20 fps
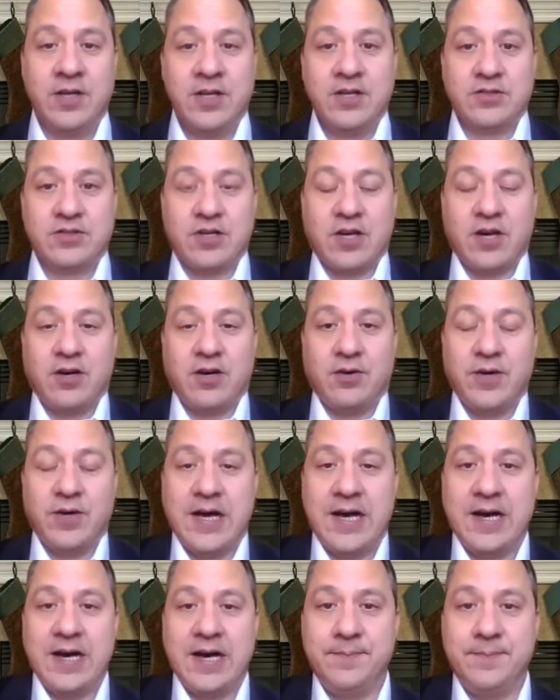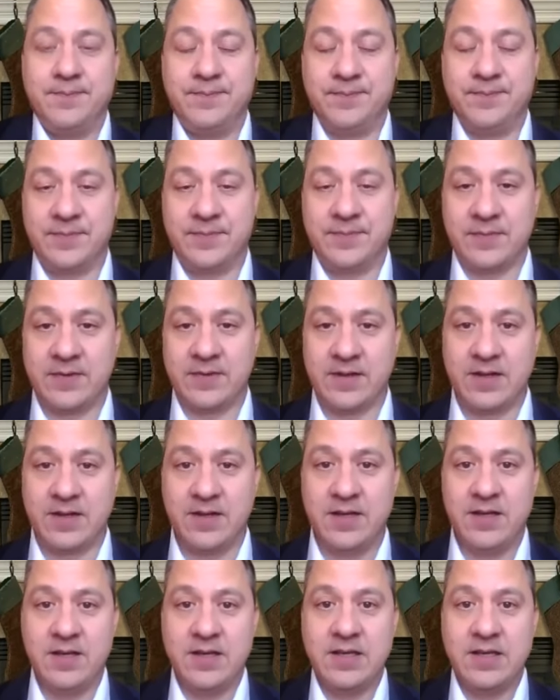So,
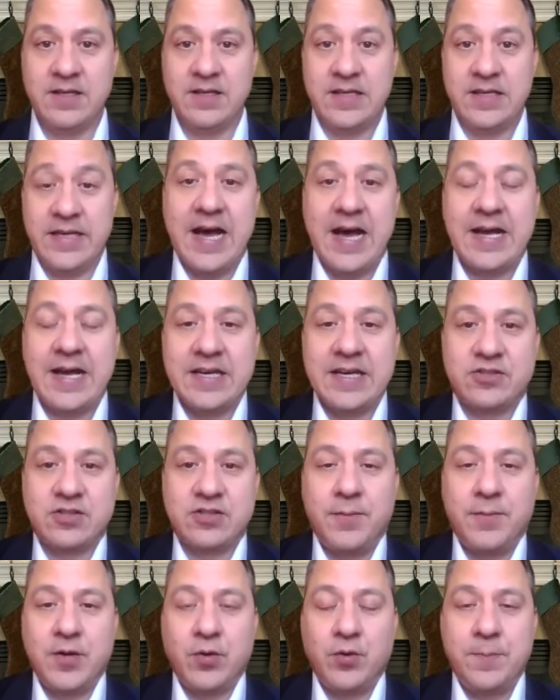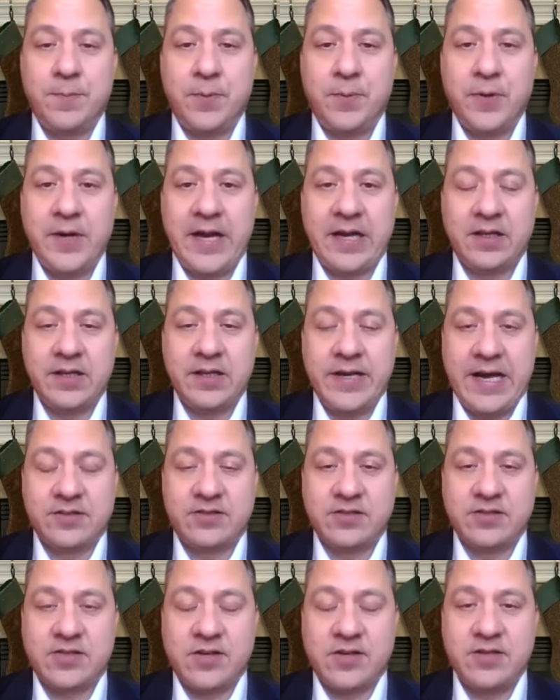yeah, I guess so. I mean, we put out legal
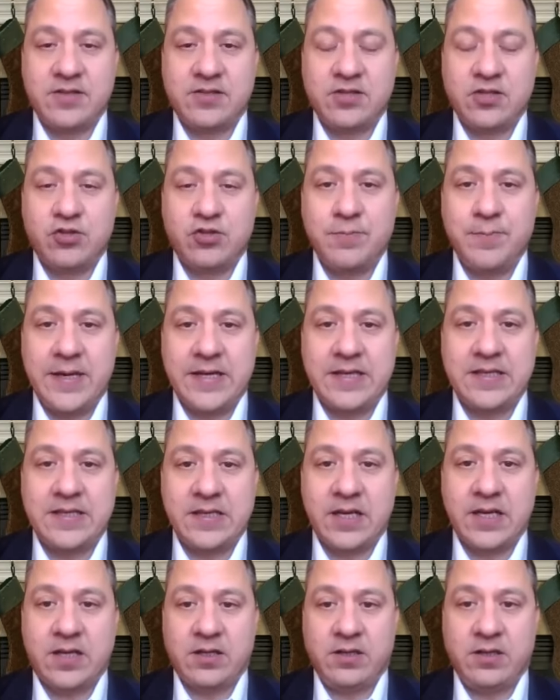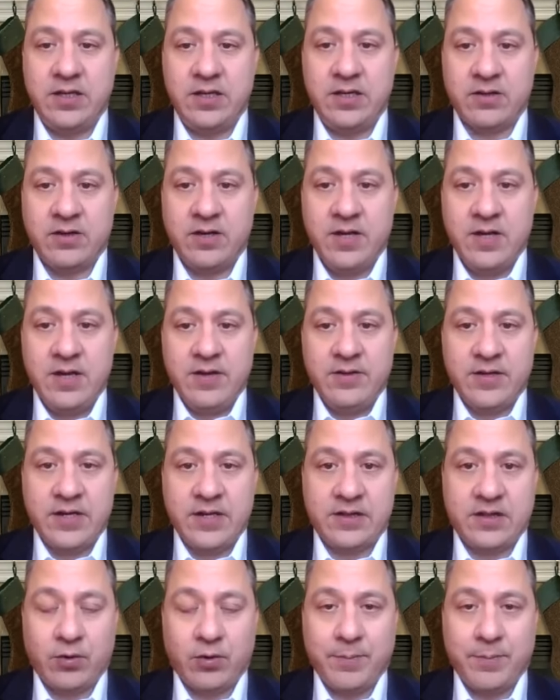analysis on this issue, making it clear that
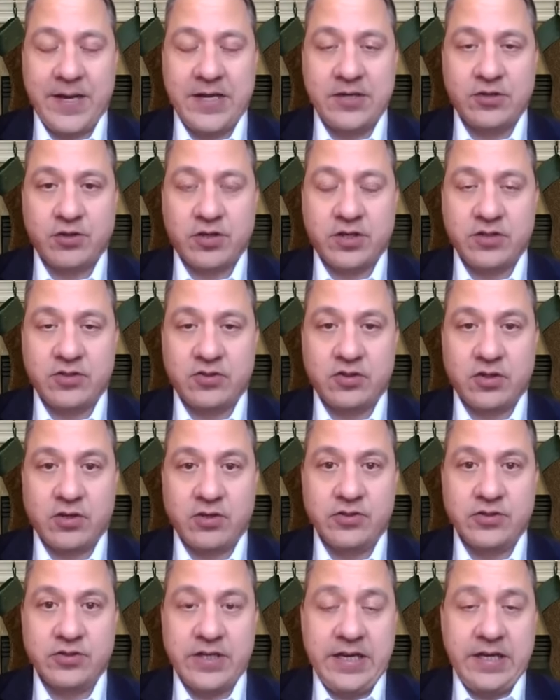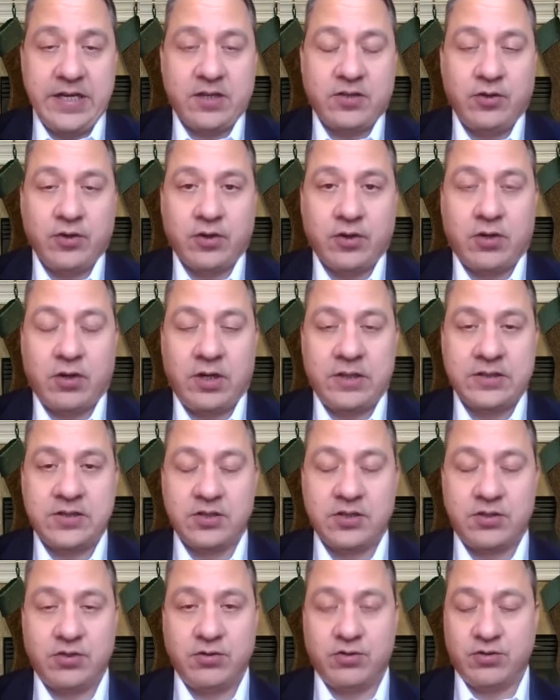there were major concerns and a clear
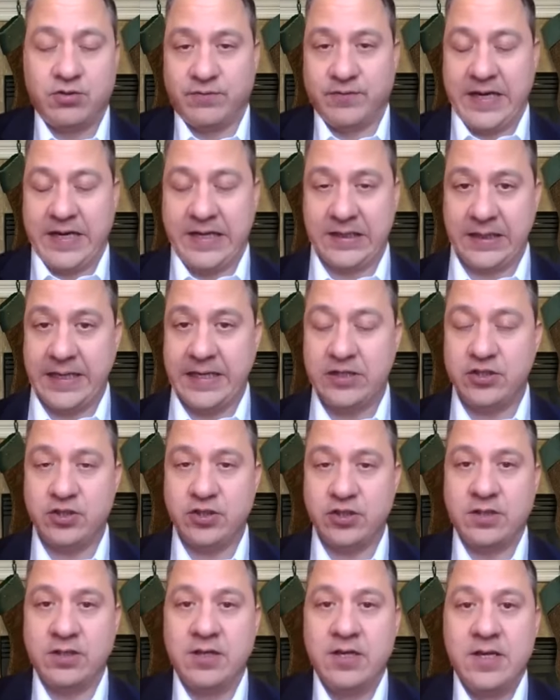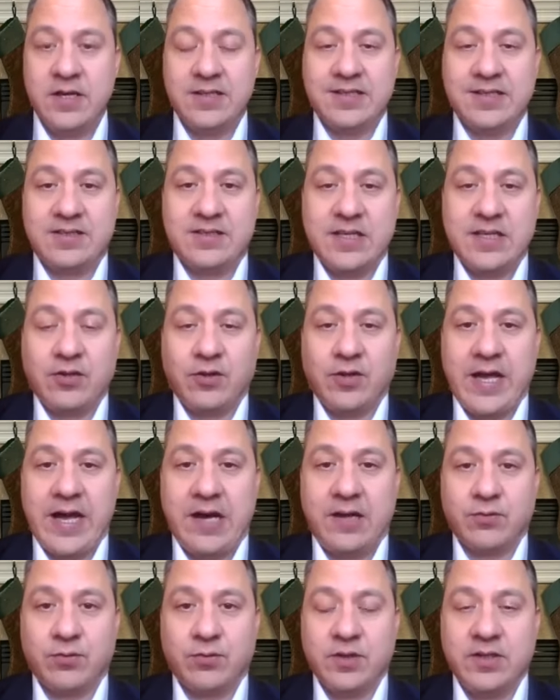constitutional violation to single
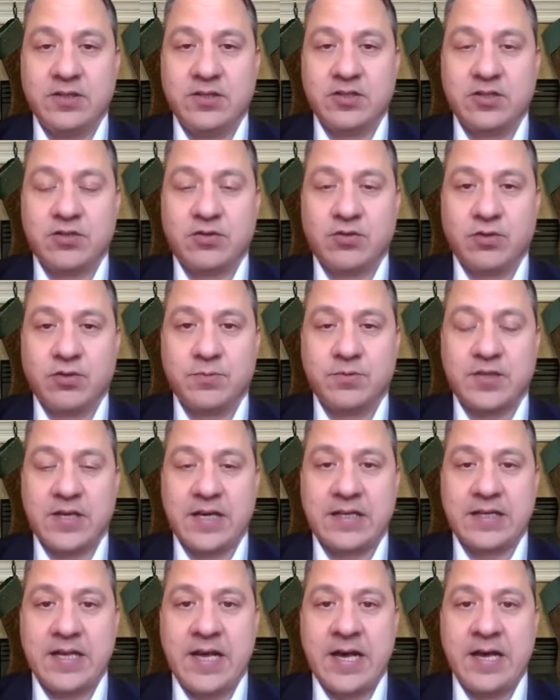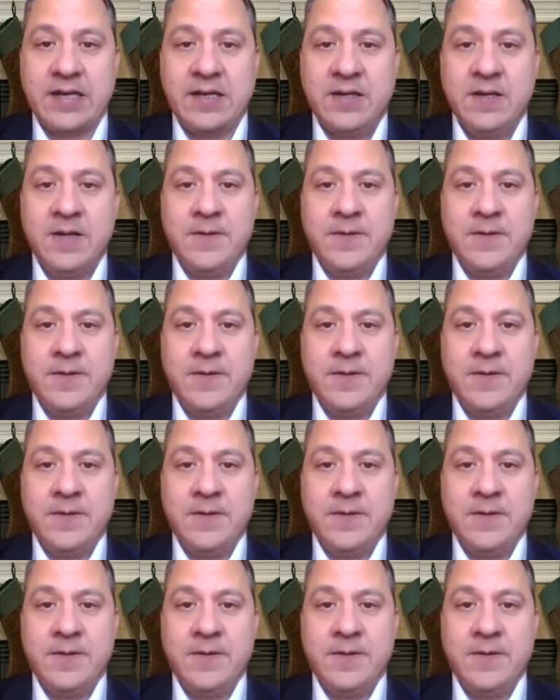out religious groups like that,